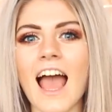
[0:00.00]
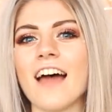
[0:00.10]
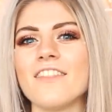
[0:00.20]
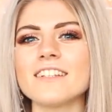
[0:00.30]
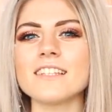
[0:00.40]

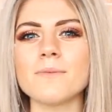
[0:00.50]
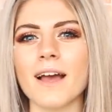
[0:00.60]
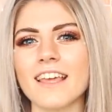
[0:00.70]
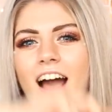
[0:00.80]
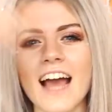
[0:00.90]
And this is
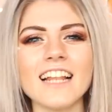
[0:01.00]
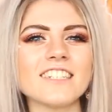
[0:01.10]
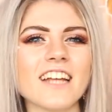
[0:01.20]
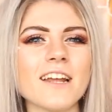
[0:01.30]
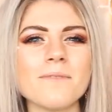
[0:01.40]
my
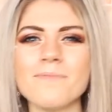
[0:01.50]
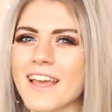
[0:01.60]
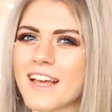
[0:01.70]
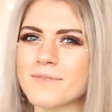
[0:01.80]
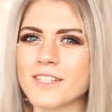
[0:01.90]
Kylie Jenner
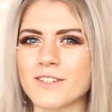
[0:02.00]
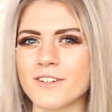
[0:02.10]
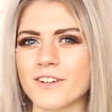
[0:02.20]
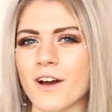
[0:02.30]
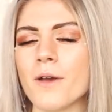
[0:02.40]
makeup
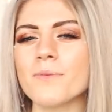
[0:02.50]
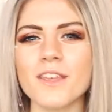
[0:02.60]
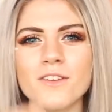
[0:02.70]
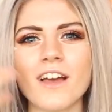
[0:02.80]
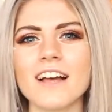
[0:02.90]
tutorial. I hope
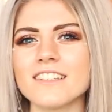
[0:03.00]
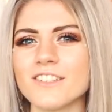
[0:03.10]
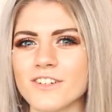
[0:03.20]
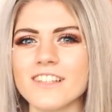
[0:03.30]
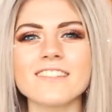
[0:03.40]
that you guys
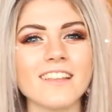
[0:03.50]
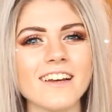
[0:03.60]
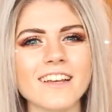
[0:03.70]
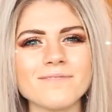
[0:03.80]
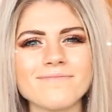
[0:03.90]
enjoy this look.